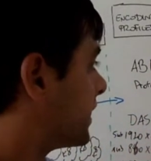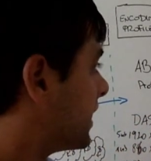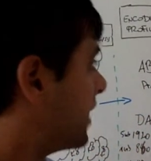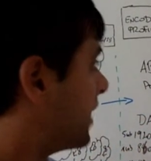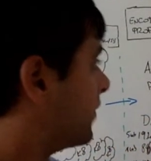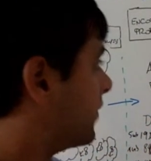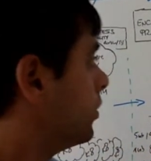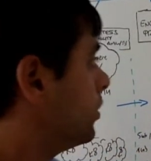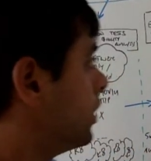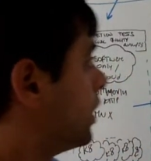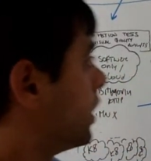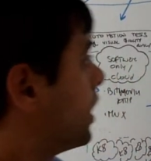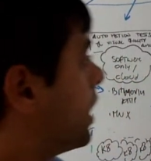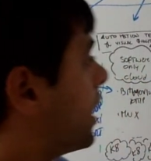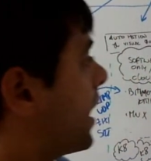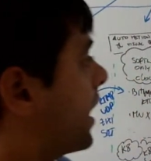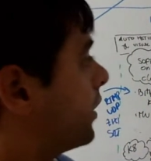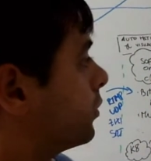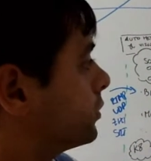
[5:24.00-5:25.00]
level
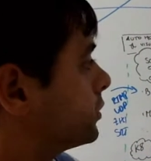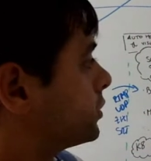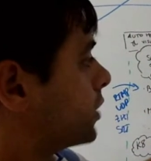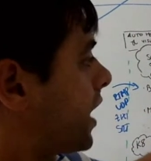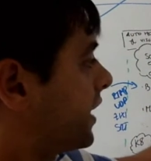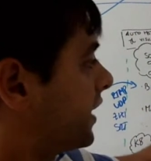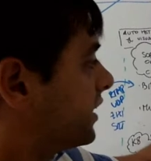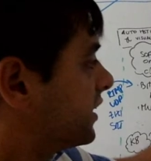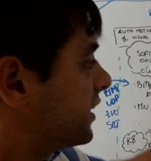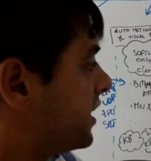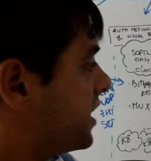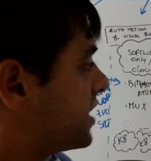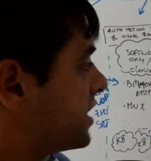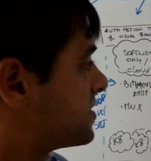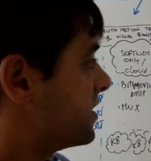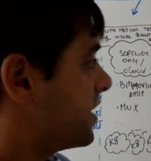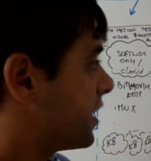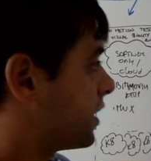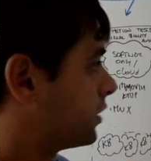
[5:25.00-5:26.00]
and also
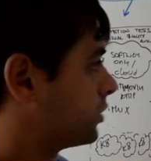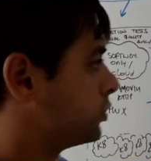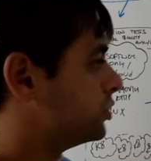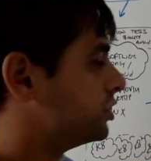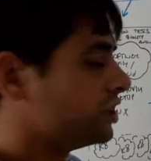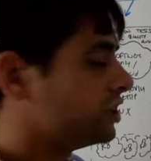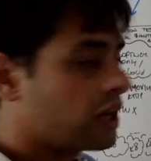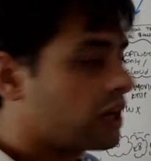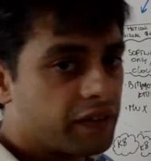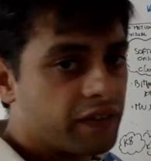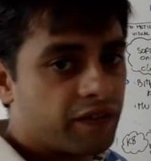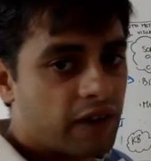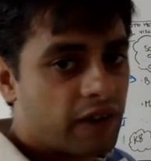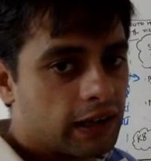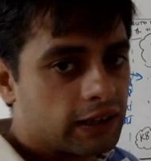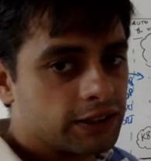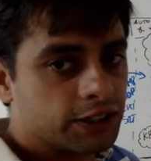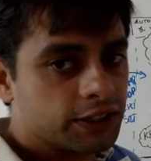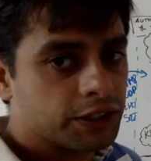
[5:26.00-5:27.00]
analytics there to see how the
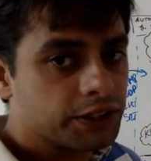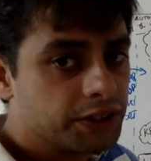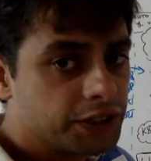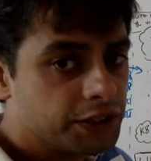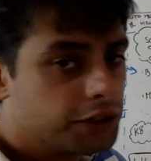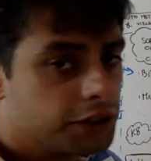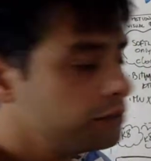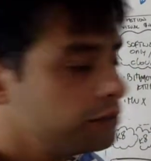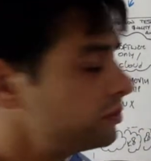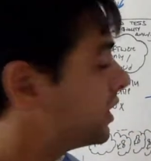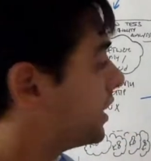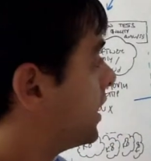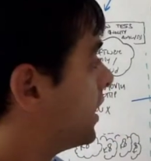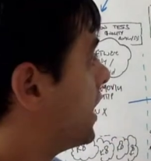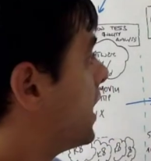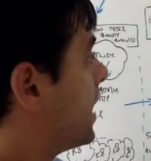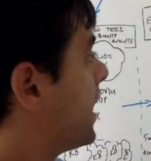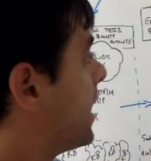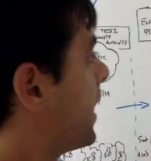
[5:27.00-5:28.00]
files are consumed.
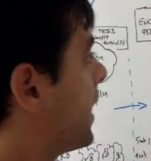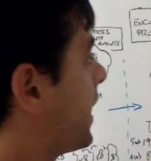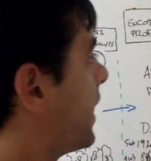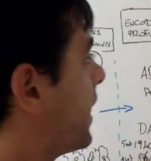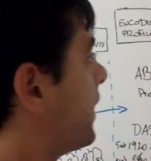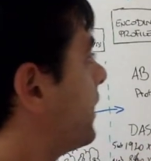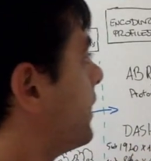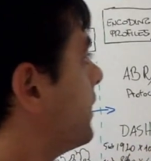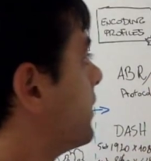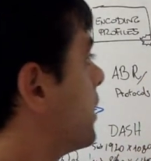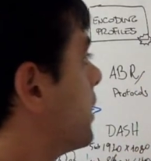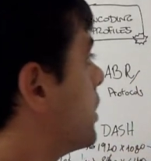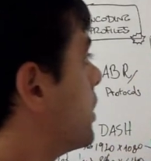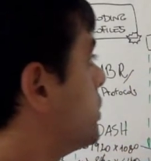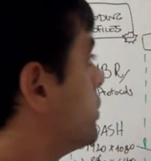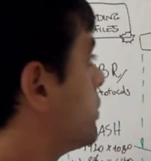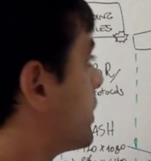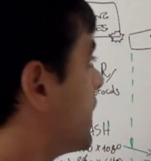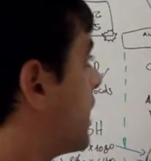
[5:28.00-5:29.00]
And
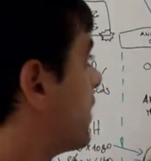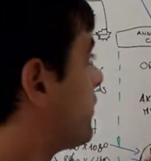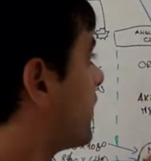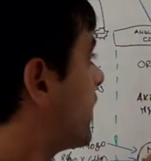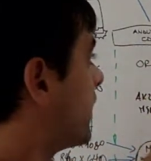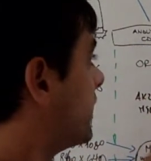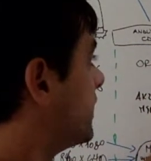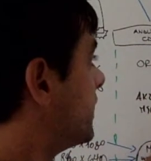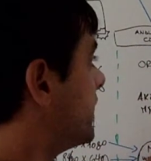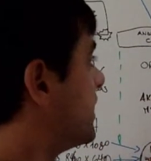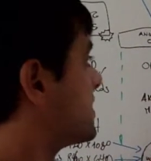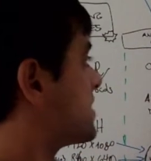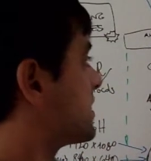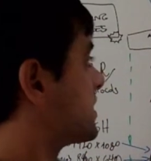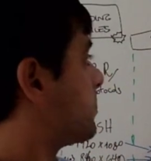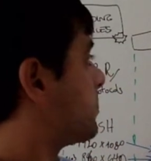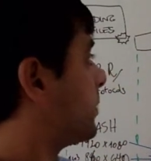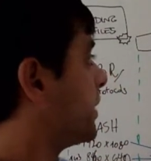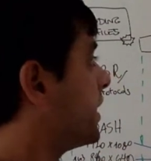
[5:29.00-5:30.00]
you can have analytics at
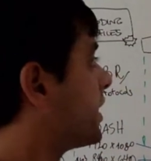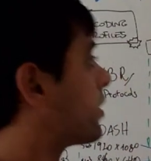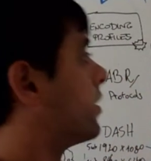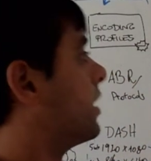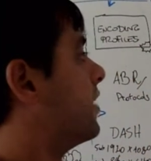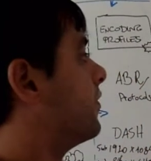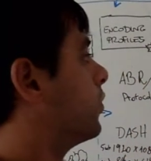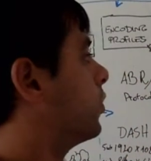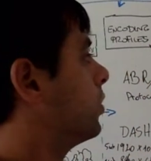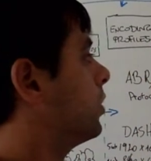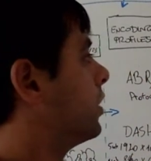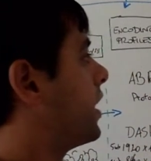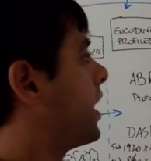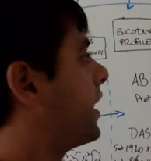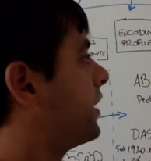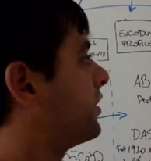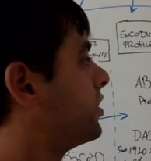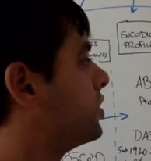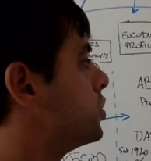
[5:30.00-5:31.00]
the player level
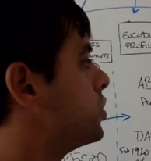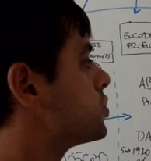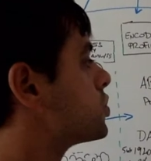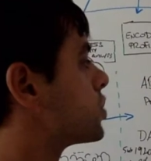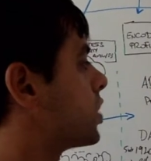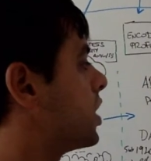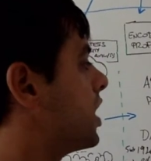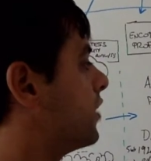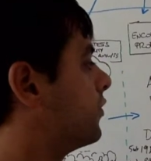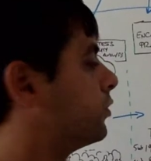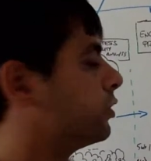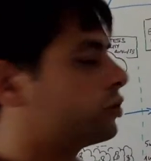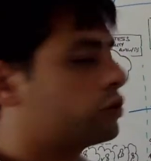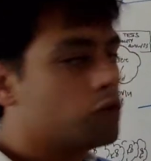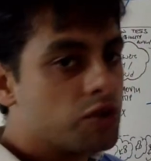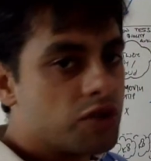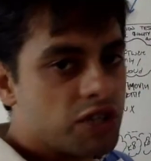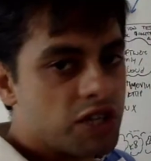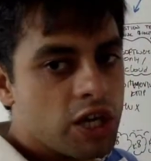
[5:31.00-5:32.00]
and at the user level
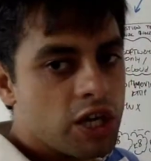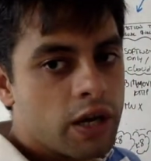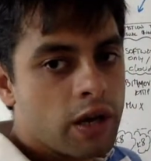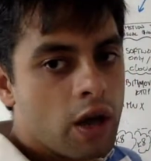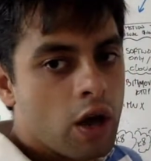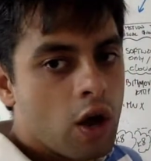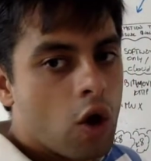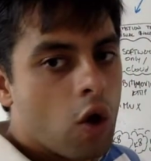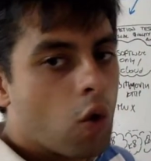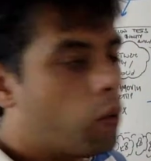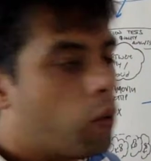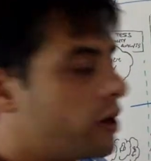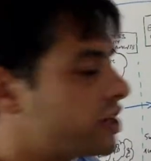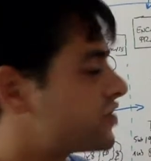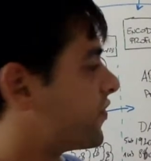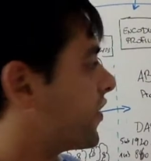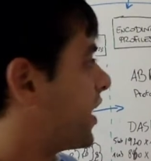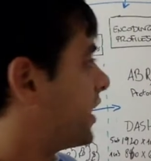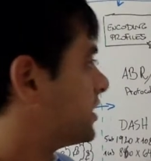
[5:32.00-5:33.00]
to see which
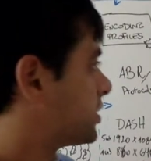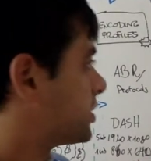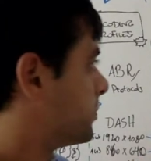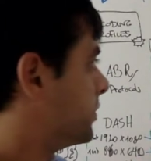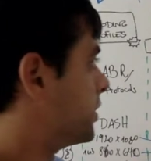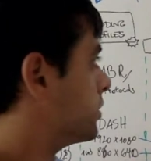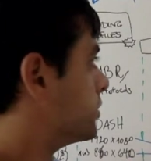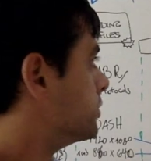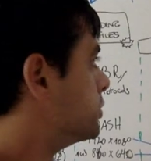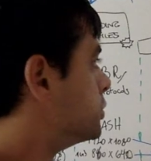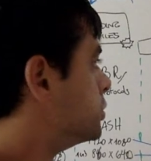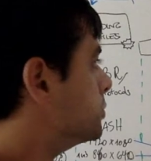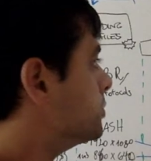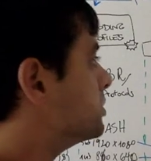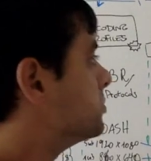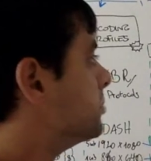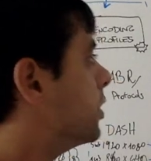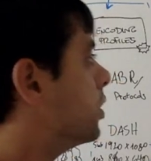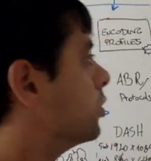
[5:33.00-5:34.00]
files are being
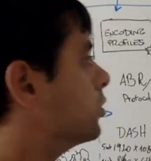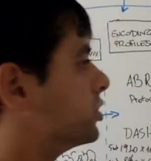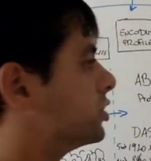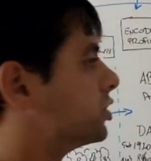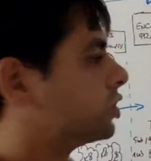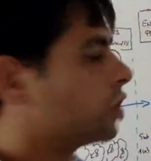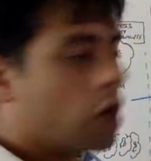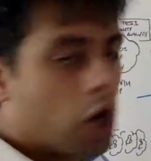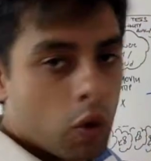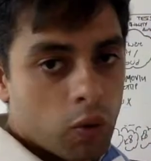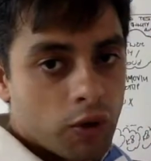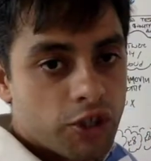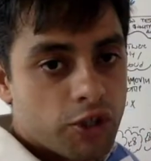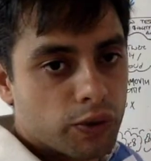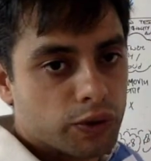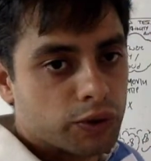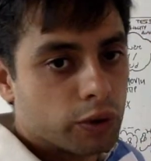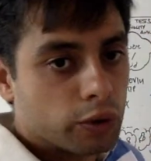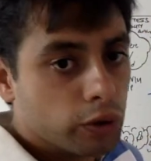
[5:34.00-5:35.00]
consumed most, which
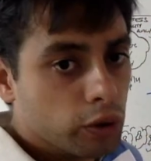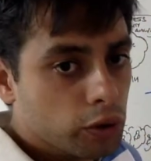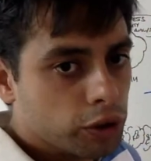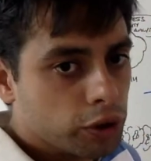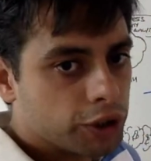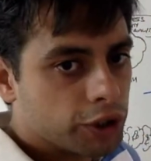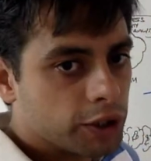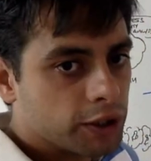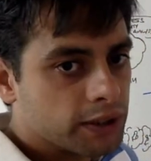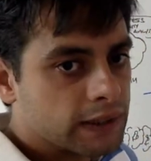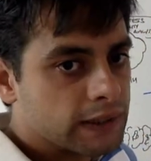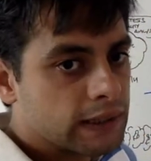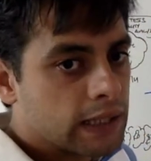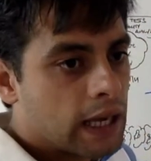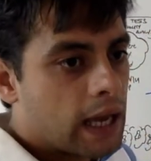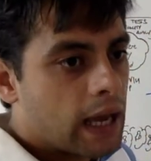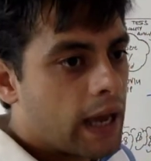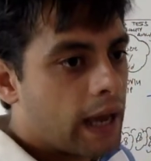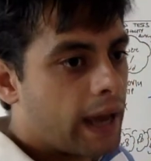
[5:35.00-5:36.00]
resolutions,
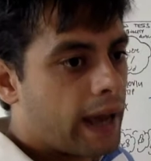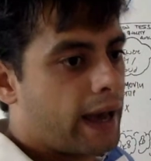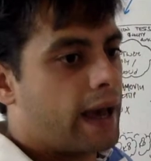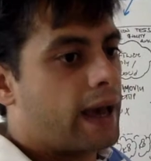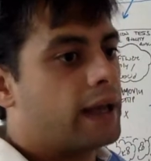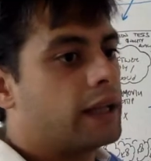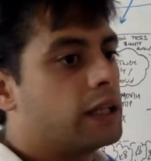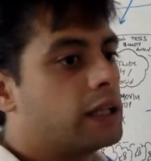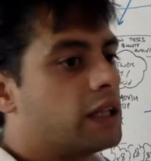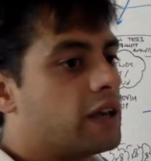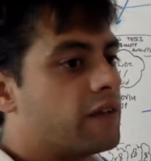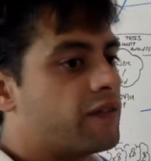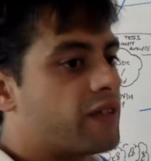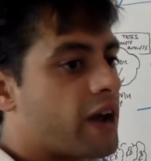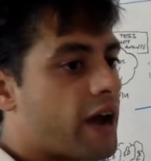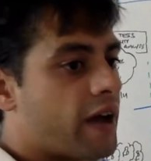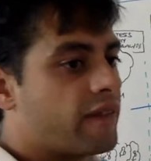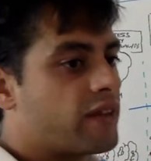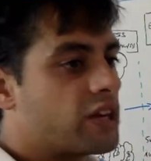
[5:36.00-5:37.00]
and if they
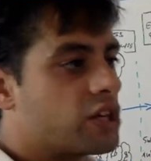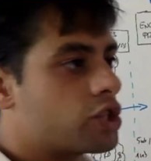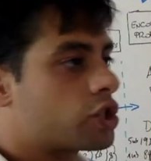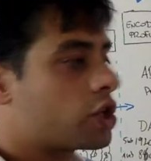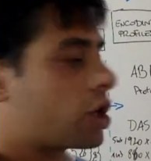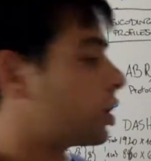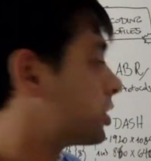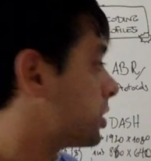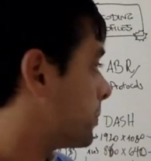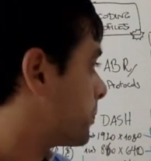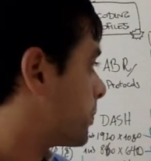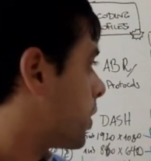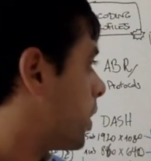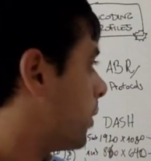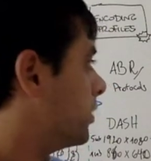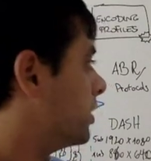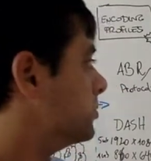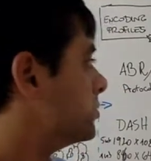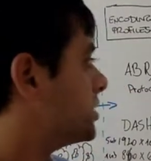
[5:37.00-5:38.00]
have any startup
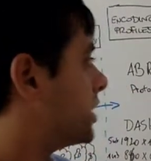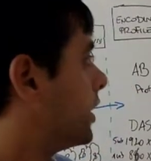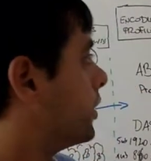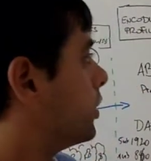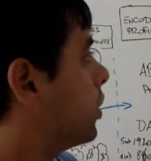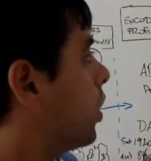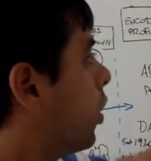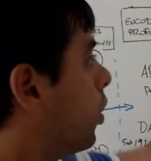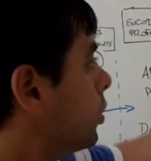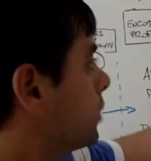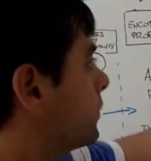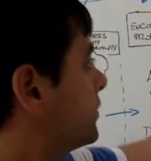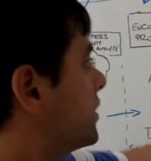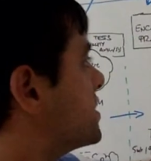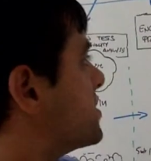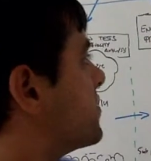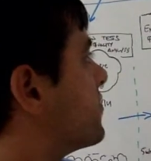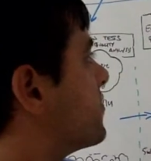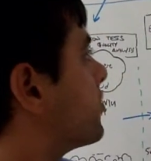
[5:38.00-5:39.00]
problems. And all of
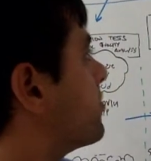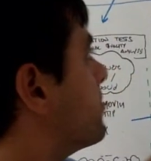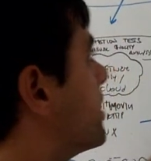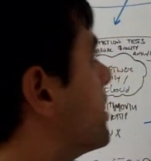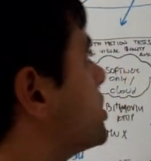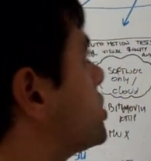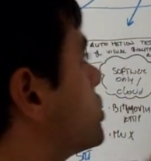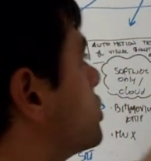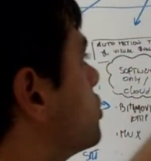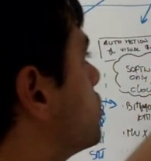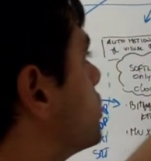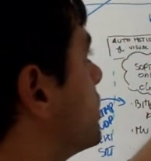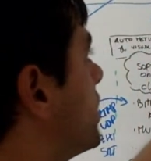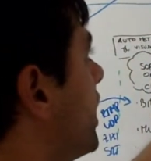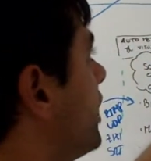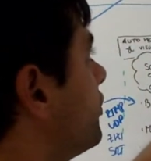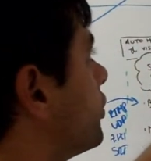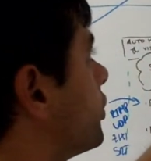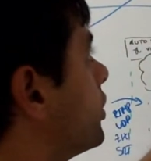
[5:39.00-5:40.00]
this information
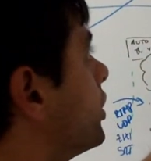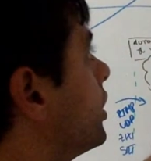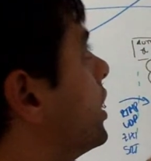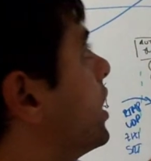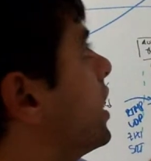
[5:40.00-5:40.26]
together